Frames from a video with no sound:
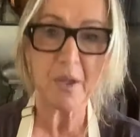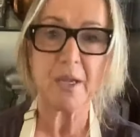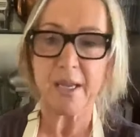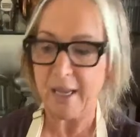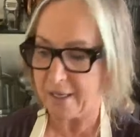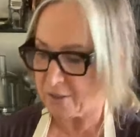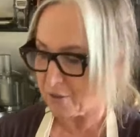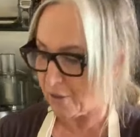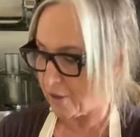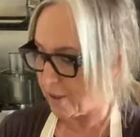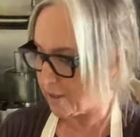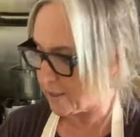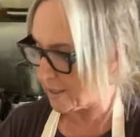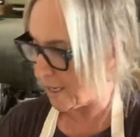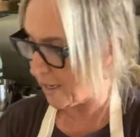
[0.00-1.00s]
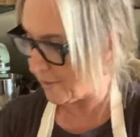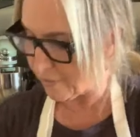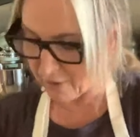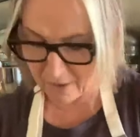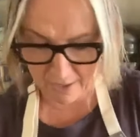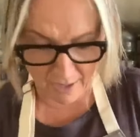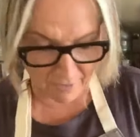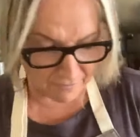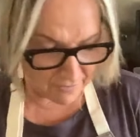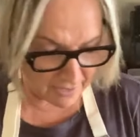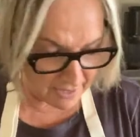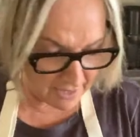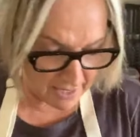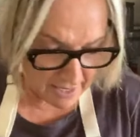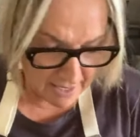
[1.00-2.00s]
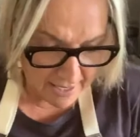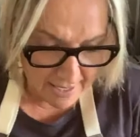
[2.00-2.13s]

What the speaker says: Okay, so you can see I've got lovely